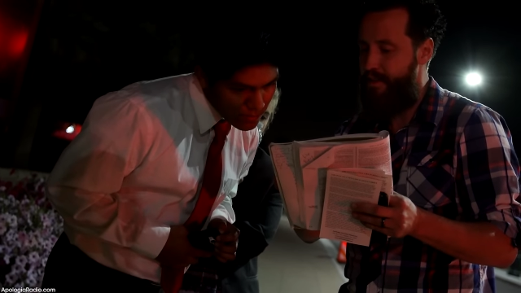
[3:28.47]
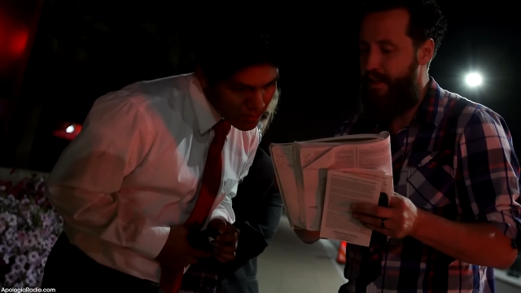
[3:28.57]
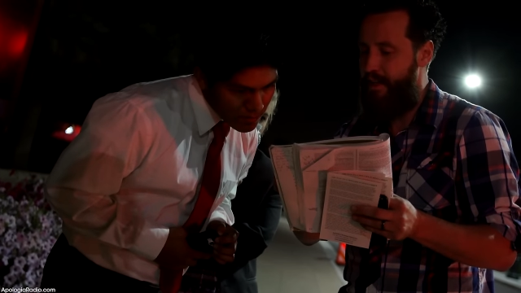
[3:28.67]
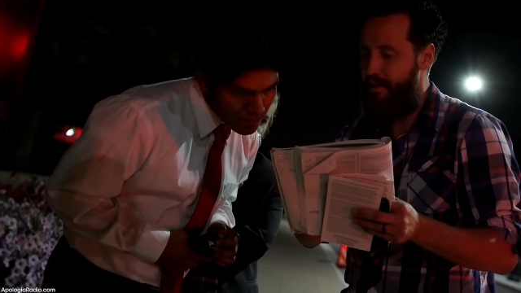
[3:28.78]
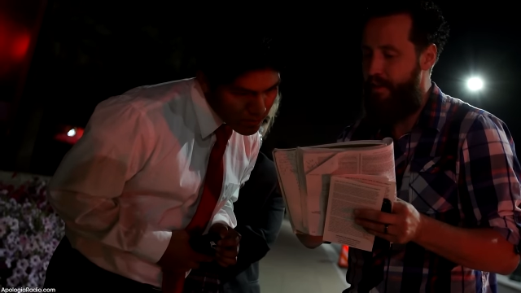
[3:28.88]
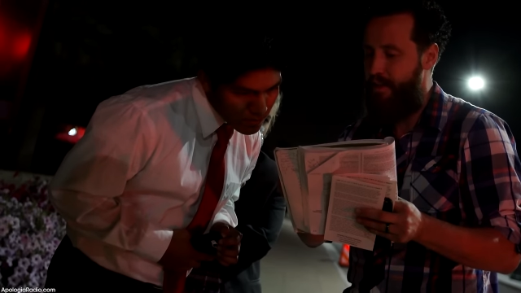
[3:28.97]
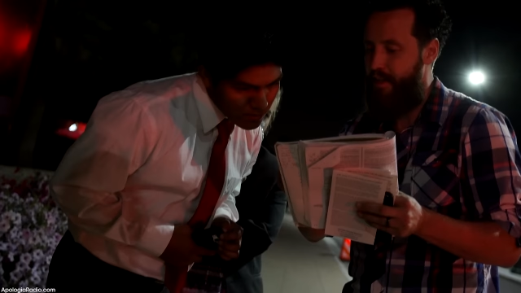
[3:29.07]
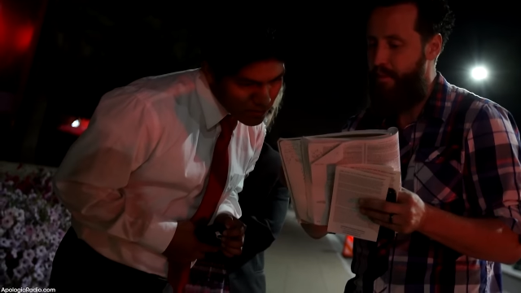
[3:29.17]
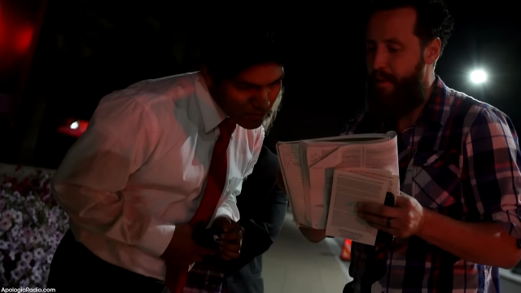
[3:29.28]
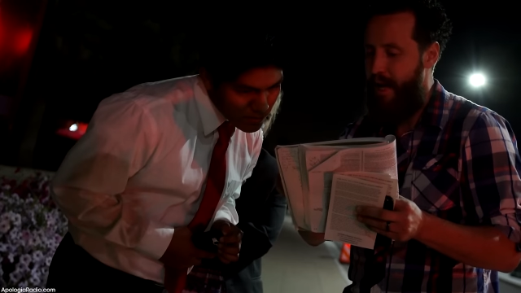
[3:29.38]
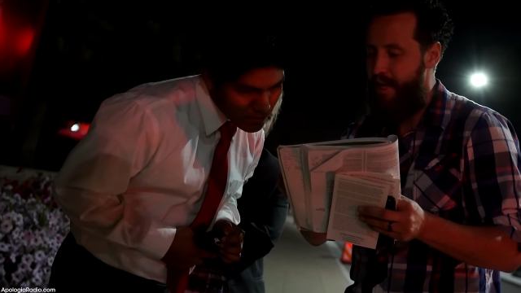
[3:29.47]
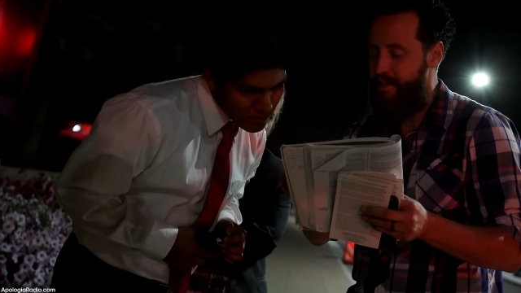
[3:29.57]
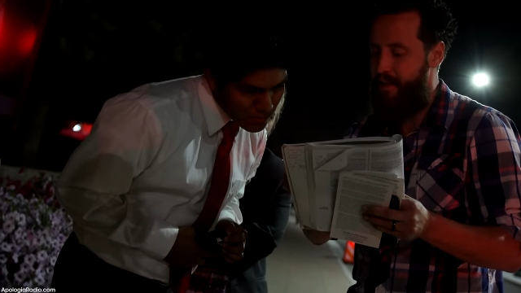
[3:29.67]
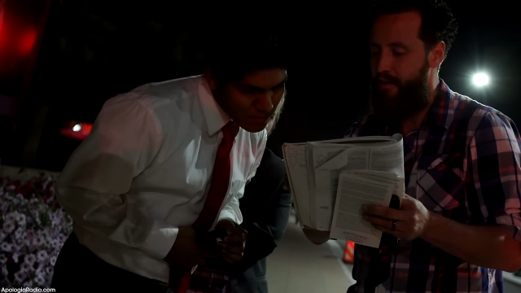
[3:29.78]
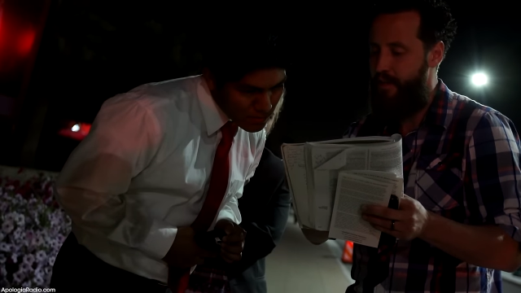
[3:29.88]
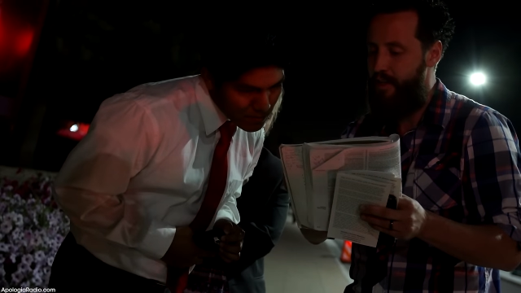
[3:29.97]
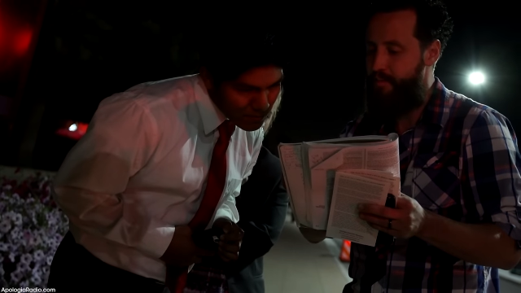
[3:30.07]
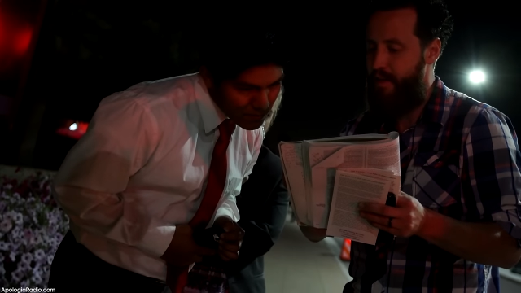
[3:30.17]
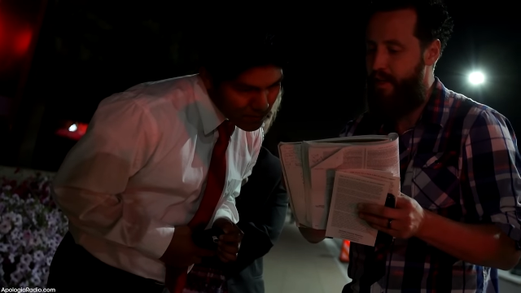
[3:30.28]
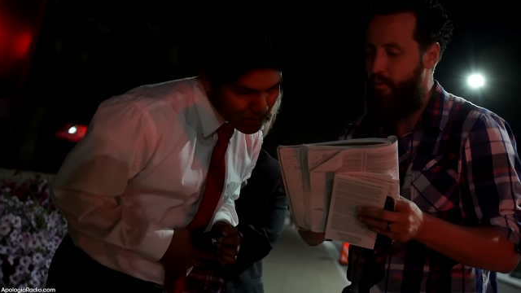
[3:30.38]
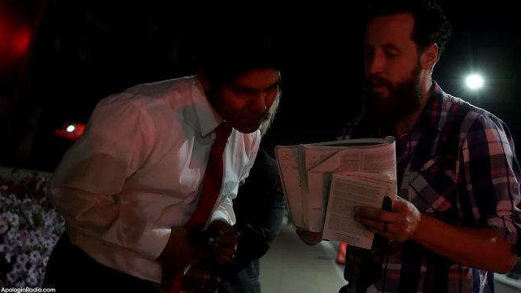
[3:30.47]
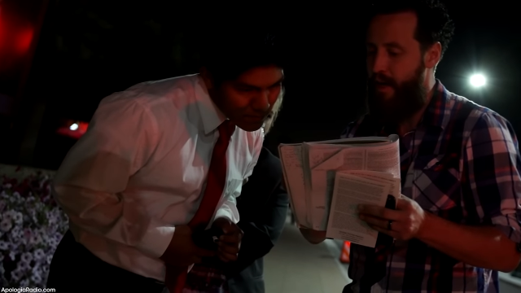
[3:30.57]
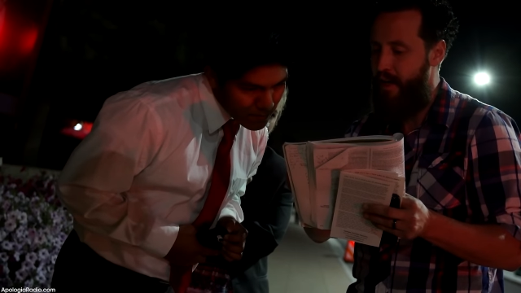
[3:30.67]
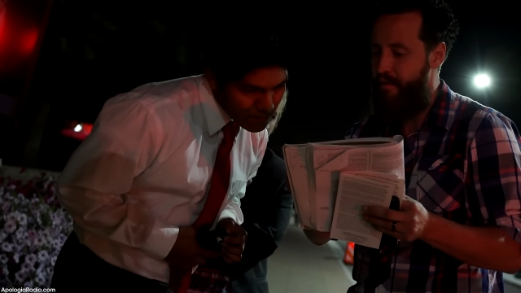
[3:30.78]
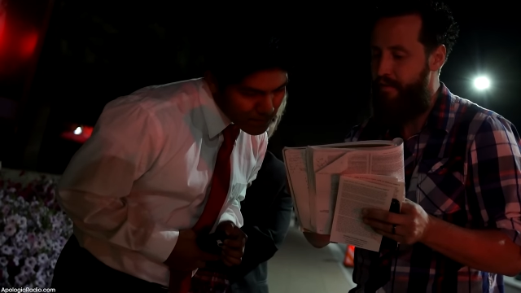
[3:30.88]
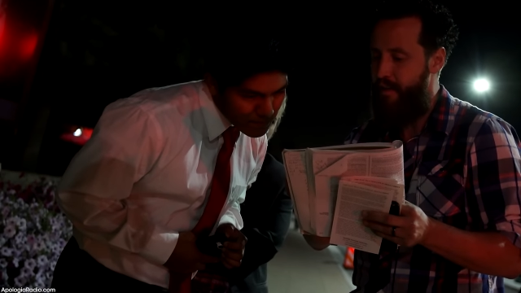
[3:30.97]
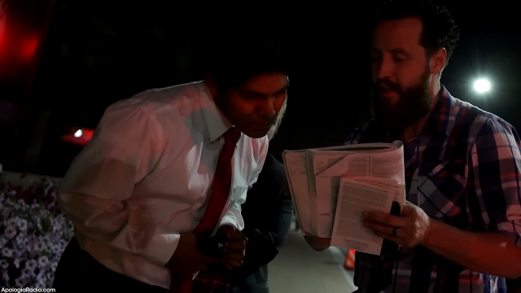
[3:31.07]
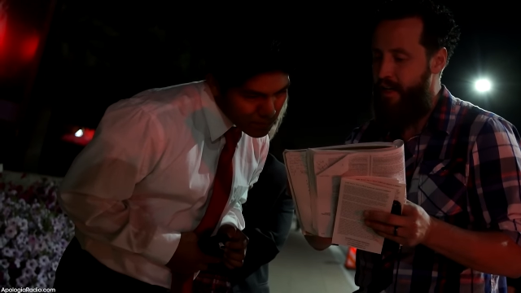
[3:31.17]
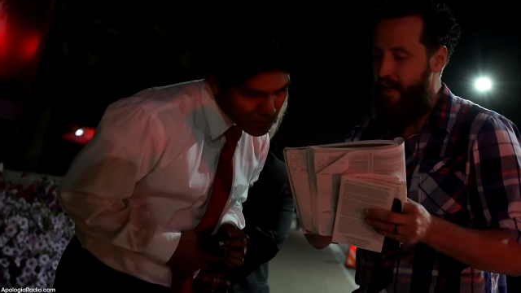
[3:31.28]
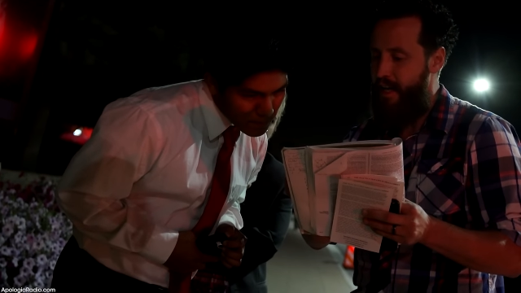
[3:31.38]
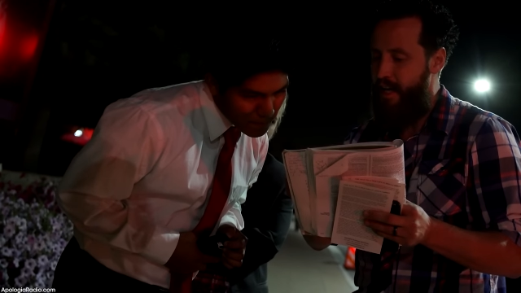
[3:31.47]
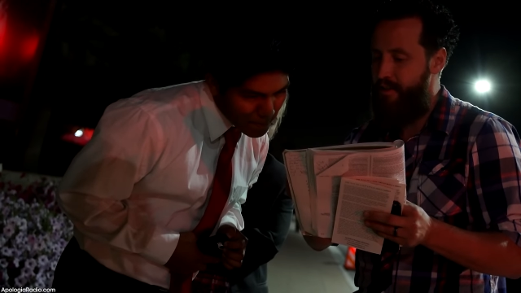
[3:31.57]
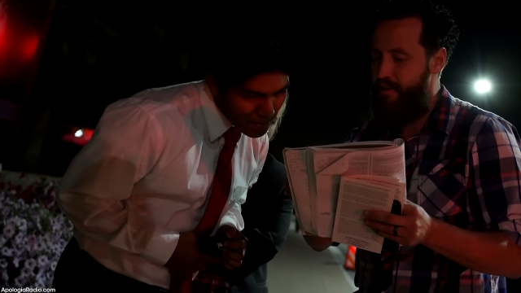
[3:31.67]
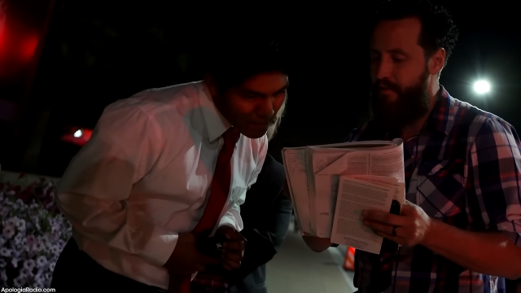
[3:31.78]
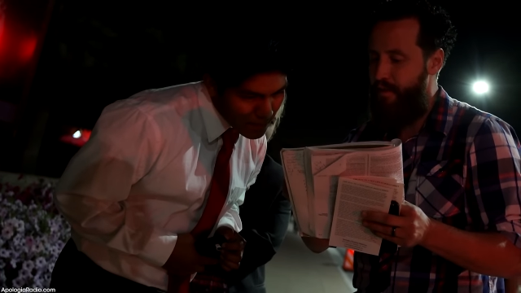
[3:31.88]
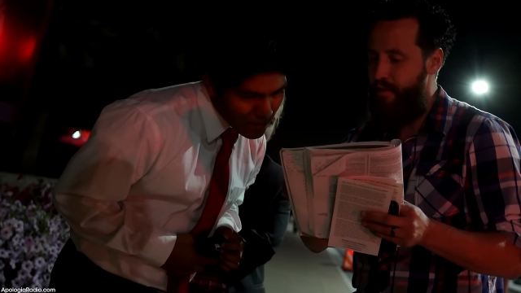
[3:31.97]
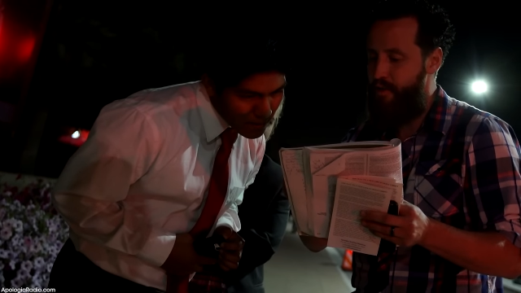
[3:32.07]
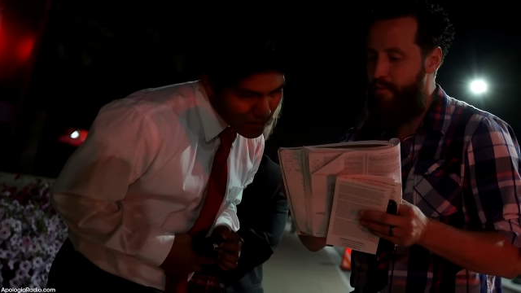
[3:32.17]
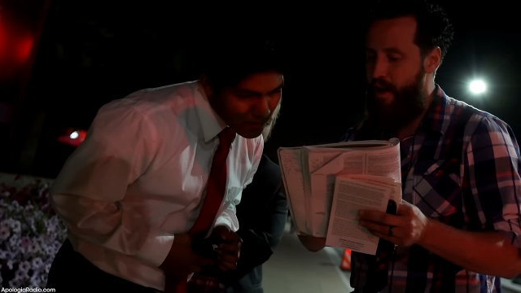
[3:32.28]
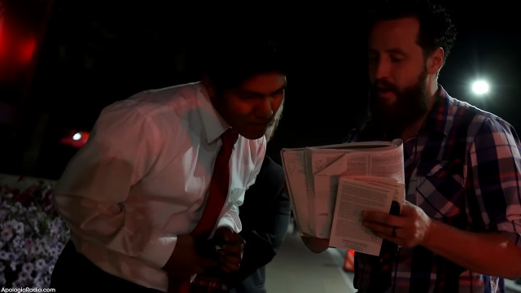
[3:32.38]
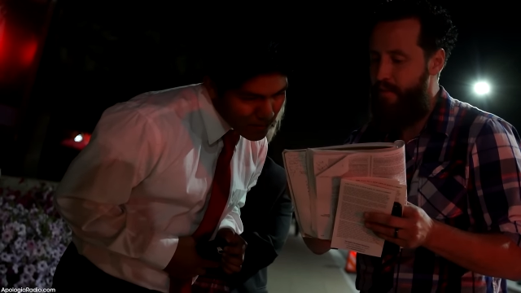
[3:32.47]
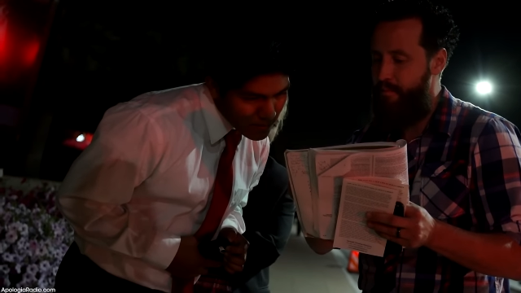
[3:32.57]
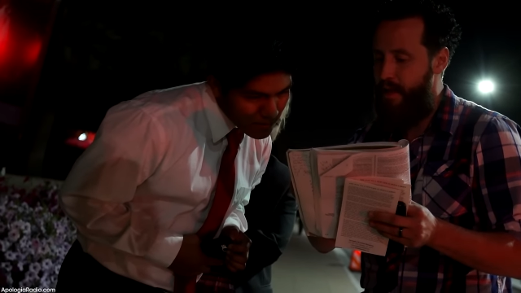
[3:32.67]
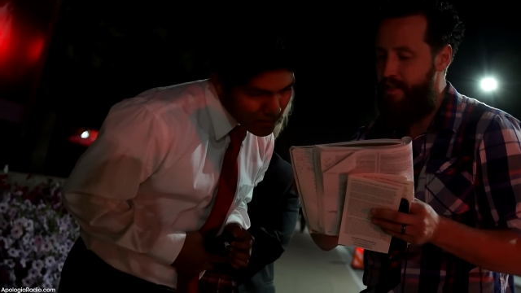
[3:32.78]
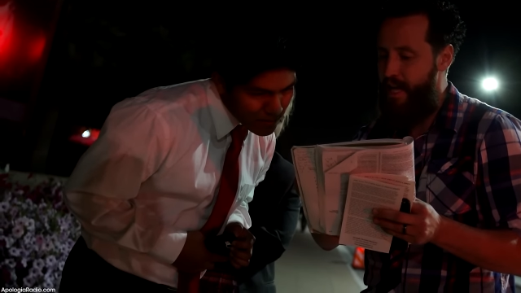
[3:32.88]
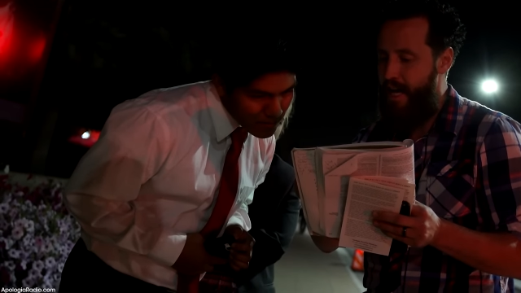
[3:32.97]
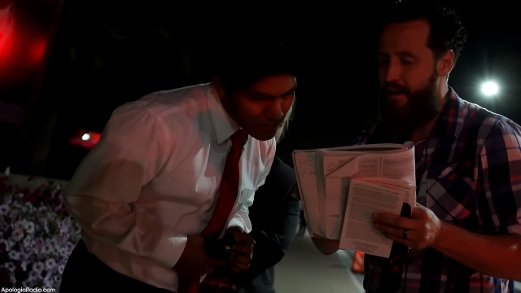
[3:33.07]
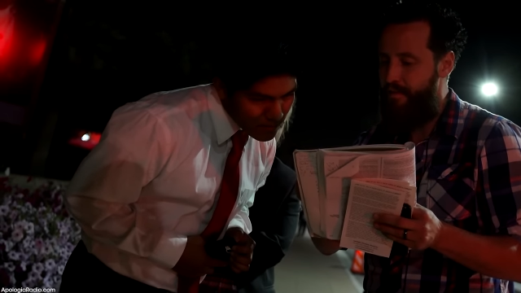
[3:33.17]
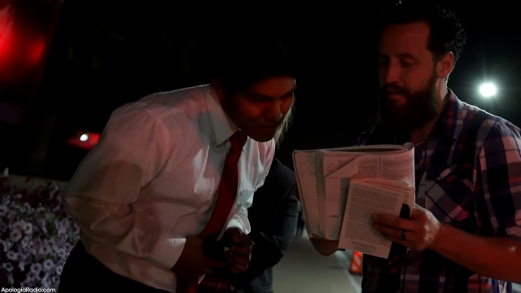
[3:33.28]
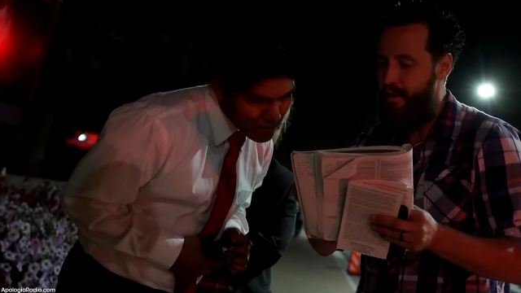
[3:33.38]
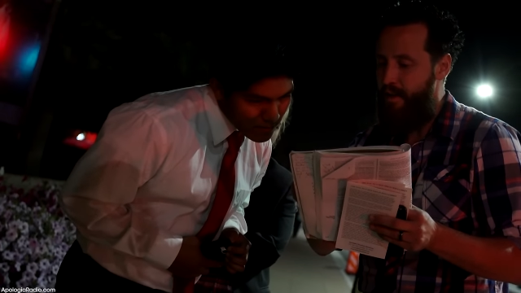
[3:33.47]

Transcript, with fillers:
Speaker 1: together in the capacity of husband and wife. Hence, the Virgin Mary must have